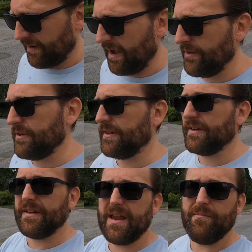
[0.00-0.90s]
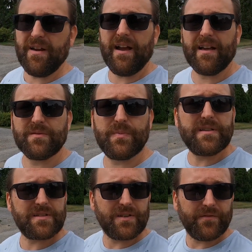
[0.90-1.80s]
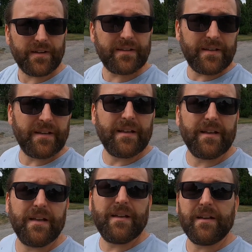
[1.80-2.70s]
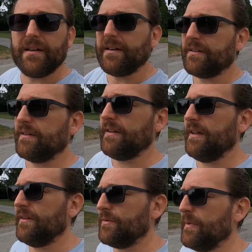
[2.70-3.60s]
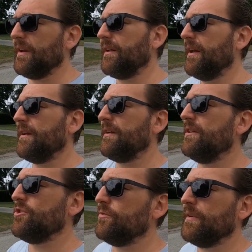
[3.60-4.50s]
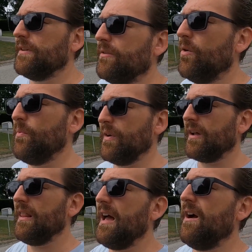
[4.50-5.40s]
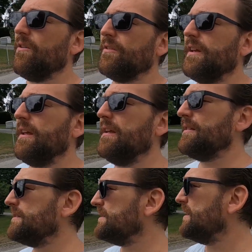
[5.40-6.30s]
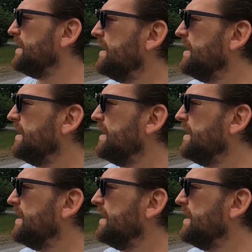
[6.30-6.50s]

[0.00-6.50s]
other than the naming aspects of it, the other big issue with Open Cloud is